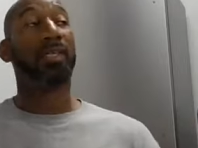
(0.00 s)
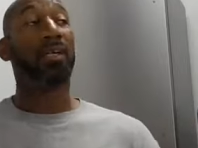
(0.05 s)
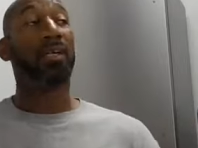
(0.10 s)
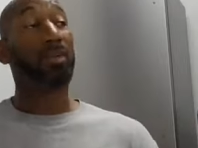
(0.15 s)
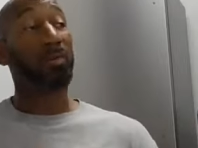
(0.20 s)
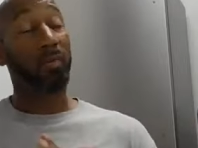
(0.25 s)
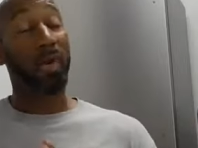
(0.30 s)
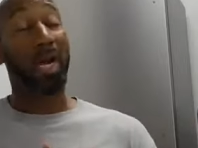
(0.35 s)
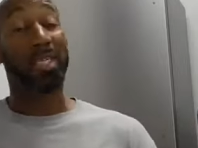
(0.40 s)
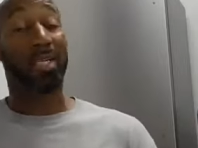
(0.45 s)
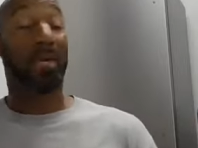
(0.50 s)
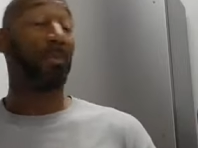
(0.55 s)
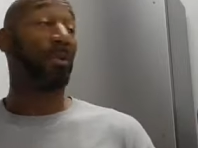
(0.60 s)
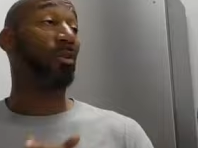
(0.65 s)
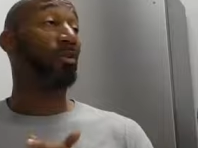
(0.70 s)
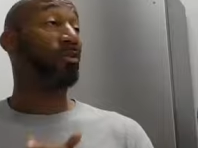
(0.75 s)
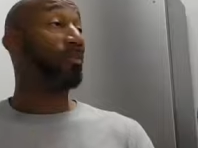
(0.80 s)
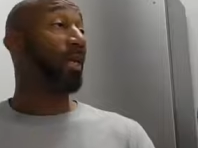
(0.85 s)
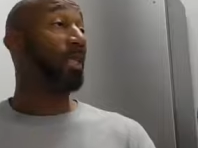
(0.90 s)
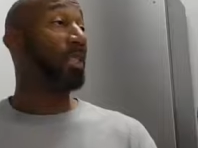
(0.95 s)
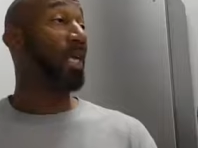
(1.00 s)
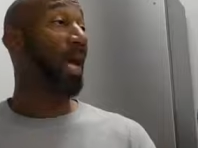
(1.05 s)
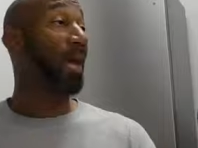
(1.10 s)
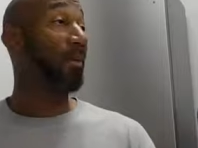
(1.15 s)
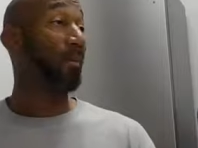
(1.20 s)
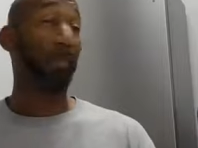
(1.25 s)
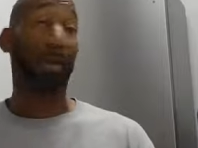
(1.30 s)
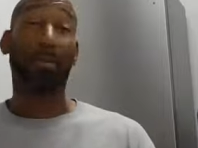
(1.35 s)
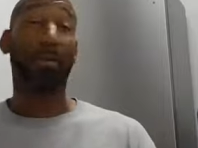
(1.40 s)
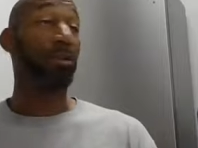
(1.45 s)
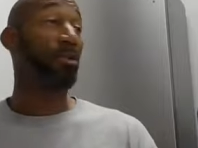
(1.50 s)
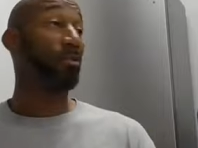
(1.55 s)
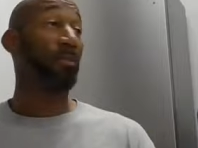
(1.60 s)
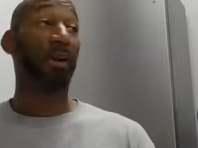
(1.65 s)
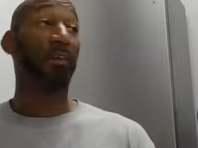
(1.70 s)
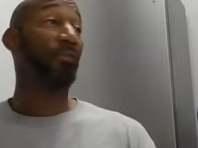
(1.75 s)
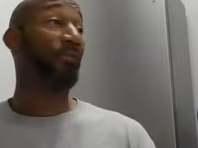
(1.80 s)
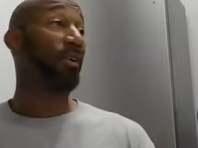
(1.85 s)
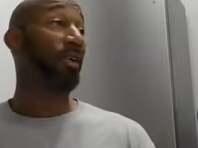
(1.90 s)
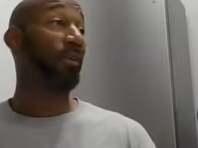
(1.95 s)
Otherwise, I'm gonna lose my job and maybe lose
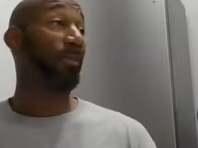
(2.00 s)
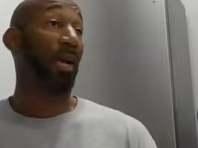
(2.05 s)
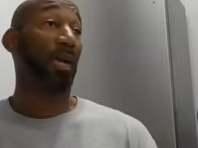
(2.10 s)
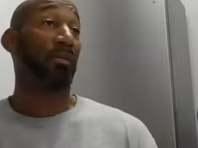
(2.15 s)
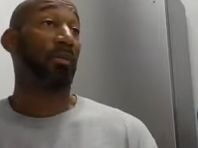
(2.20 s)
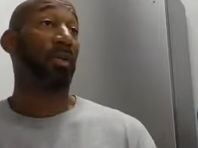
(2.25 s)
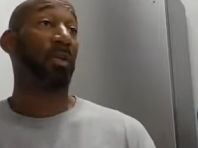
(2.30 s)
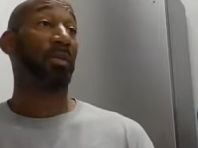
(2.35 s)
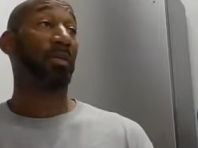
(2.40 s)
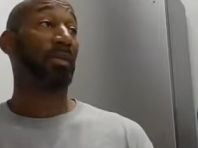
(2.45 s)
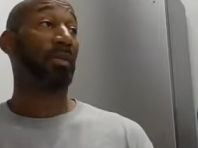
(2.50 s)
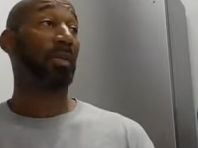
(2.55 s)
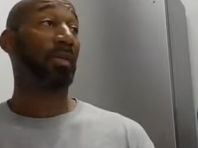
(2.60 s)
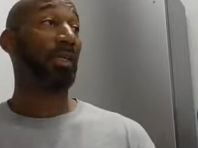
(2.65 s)
my freedom. I don't know.